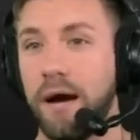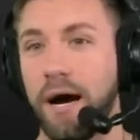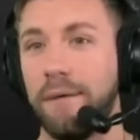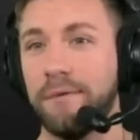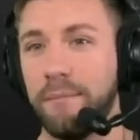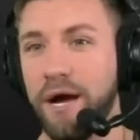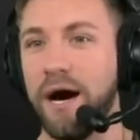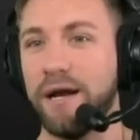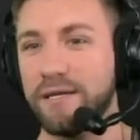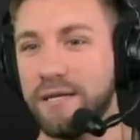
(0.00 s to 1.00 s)
I'm going to be
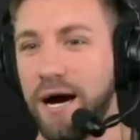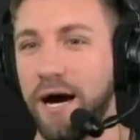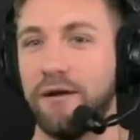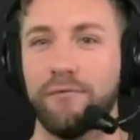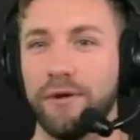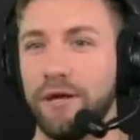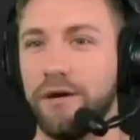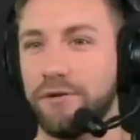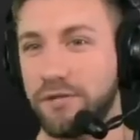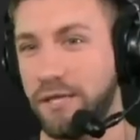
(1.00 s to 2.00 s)
honest, I don't really
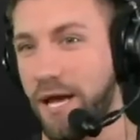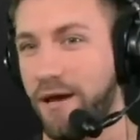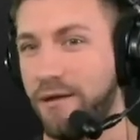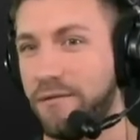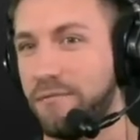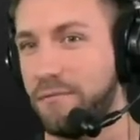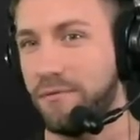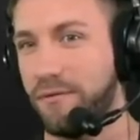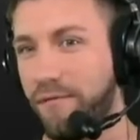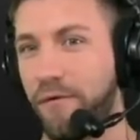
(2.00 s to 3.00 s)
understand
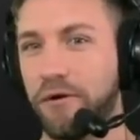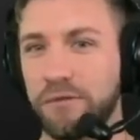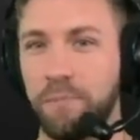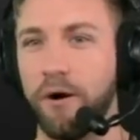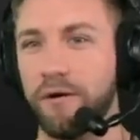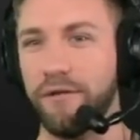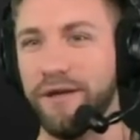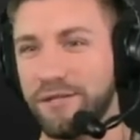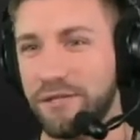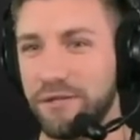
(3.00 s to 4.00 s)
the first part of
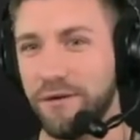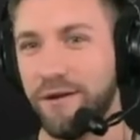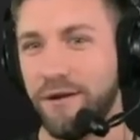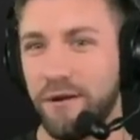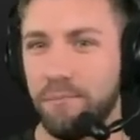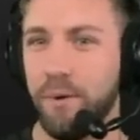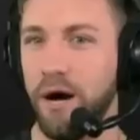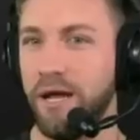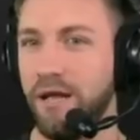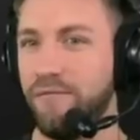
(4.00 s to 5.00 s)
this,
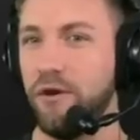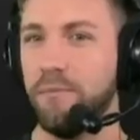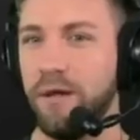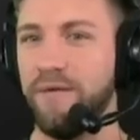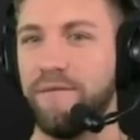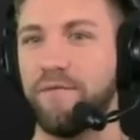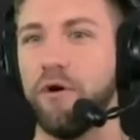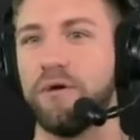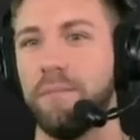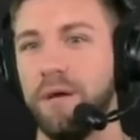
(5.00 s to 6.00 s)
but if you believe that Ferrell
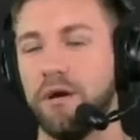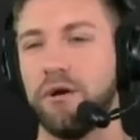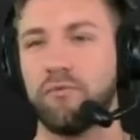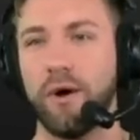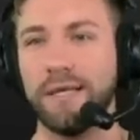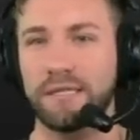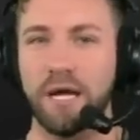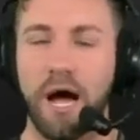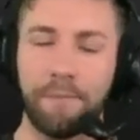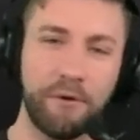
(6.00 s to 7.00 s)
can be a good run
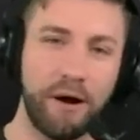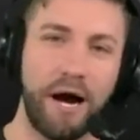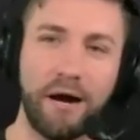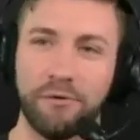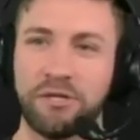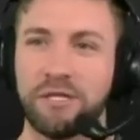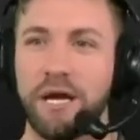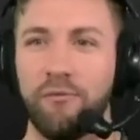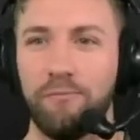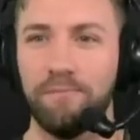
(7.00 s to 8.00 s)
stopper, I would
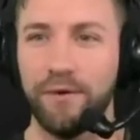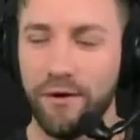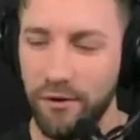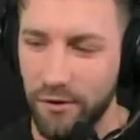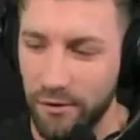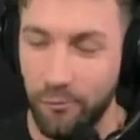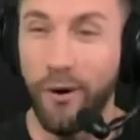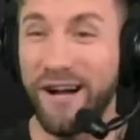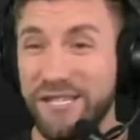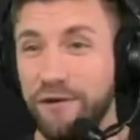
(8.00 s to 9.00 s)
say
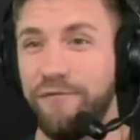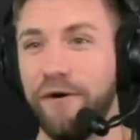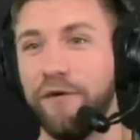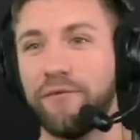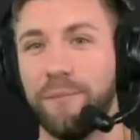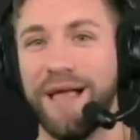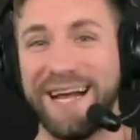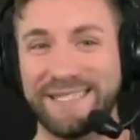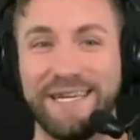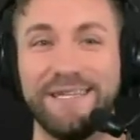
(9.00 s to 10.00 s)
watch the film from
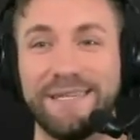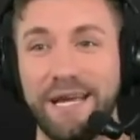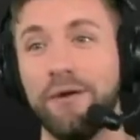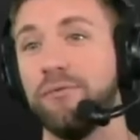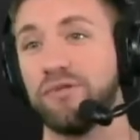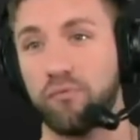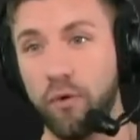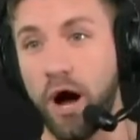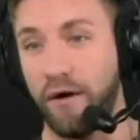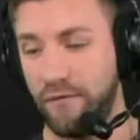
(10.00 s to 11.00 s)
last season. It was
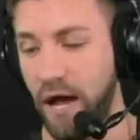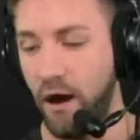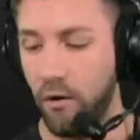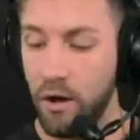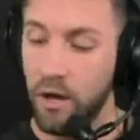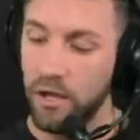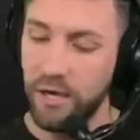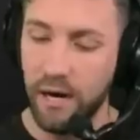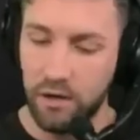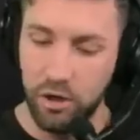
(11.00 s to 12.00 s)
rough. Now, you
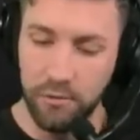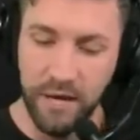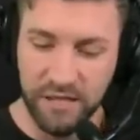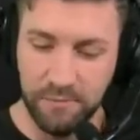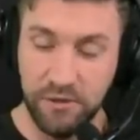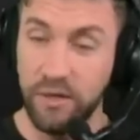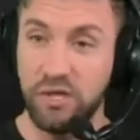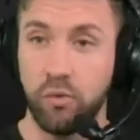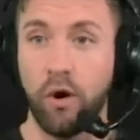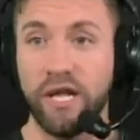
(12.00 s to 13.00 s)
got a good mix between
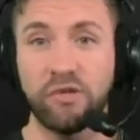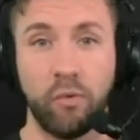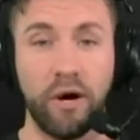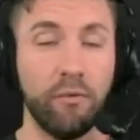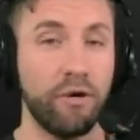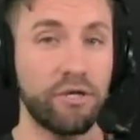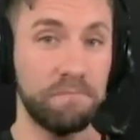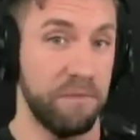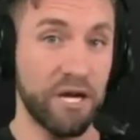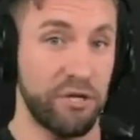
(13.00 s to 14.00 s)
2020, which
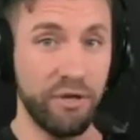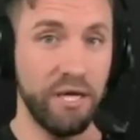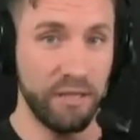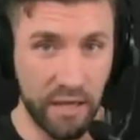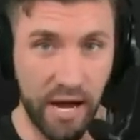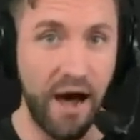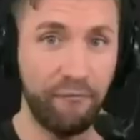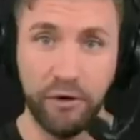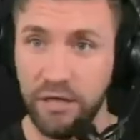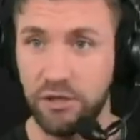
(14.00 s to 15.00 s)
I actually think he did a
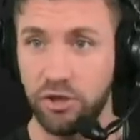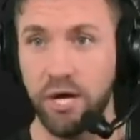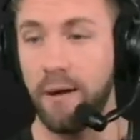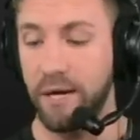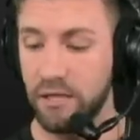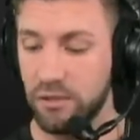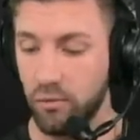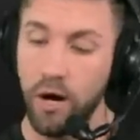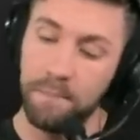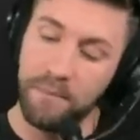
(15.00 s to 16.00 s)
halfway decent job against the
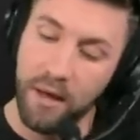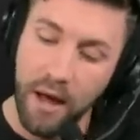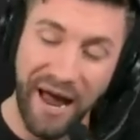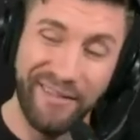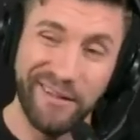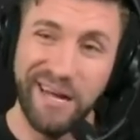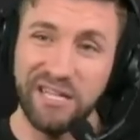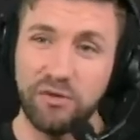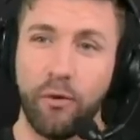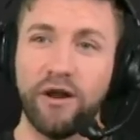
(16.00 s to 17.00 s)
run, and then you
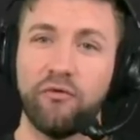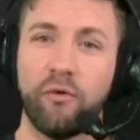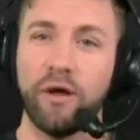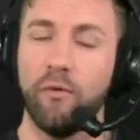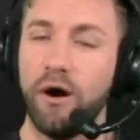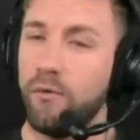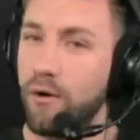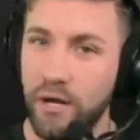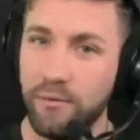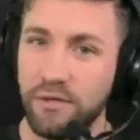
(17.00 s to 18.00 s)
got 2021 where
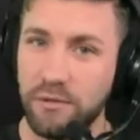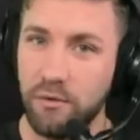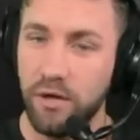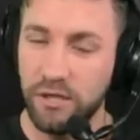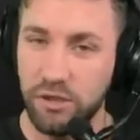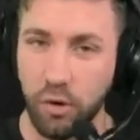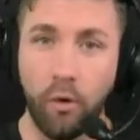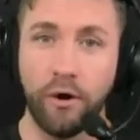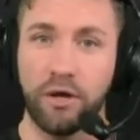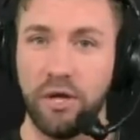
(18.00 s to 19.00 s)
he was
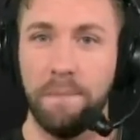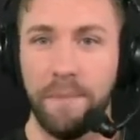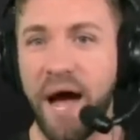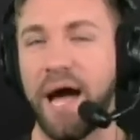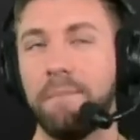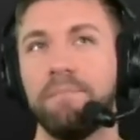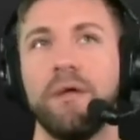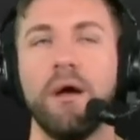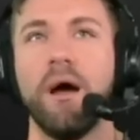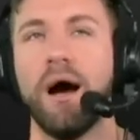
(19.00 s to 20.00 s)
historically bad.
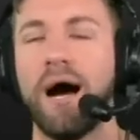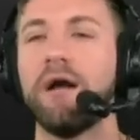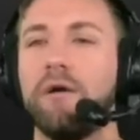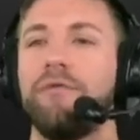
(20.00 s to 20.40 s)
I don't